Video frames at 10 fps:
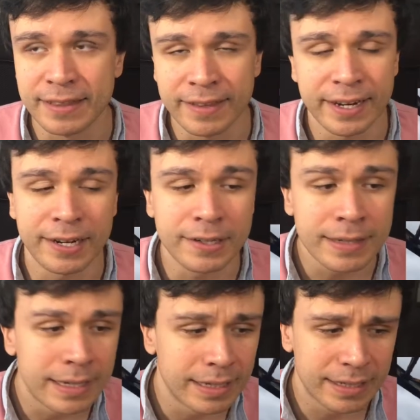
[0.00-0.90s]
in there,
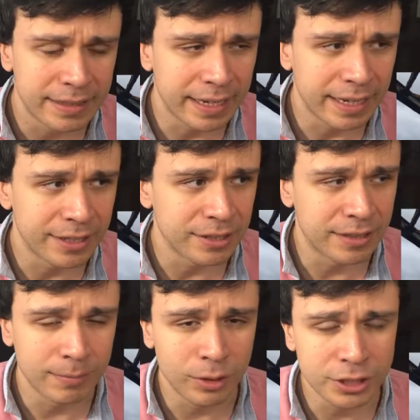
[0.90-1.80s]
they cannot
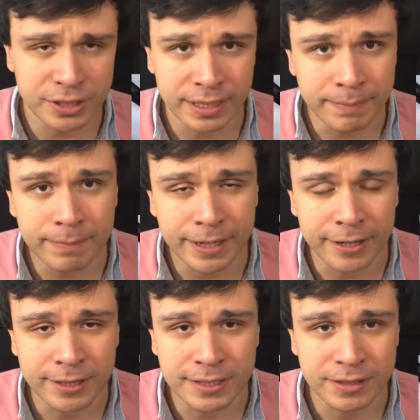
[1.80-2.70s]
demolish them
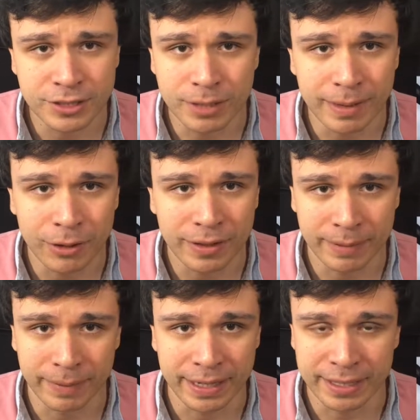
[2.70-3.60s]
because somehow they
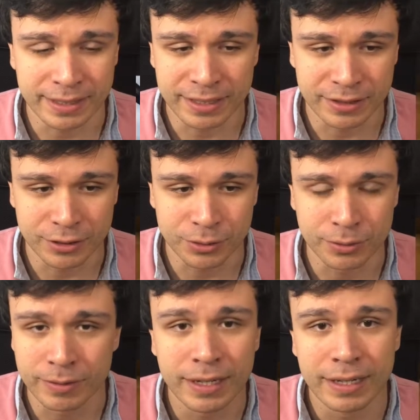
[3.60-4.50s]
made it
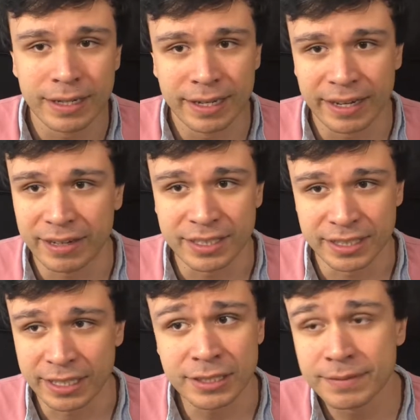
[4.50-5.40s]
into
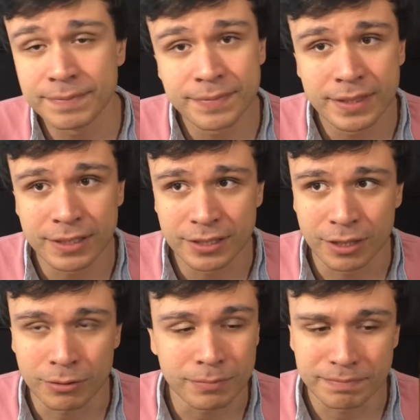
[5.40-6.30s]
heritage.
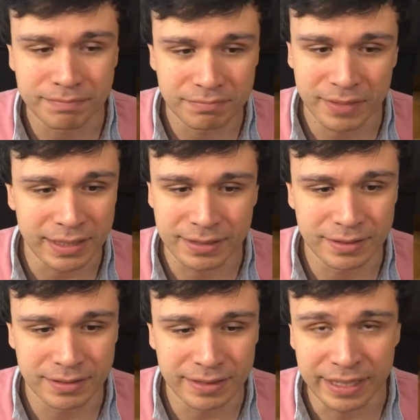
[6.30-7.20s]
So
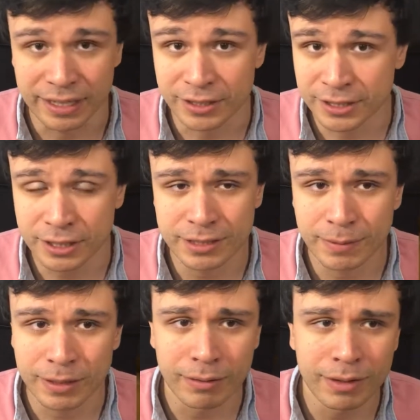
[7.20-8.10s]
they are
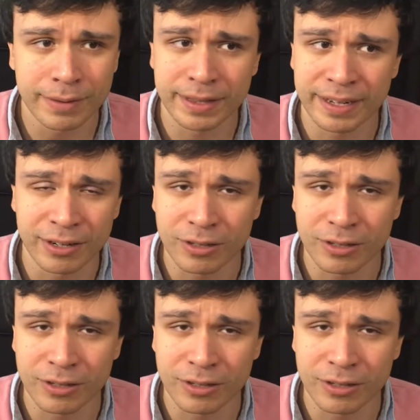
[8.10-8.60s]
untouchable. However, they are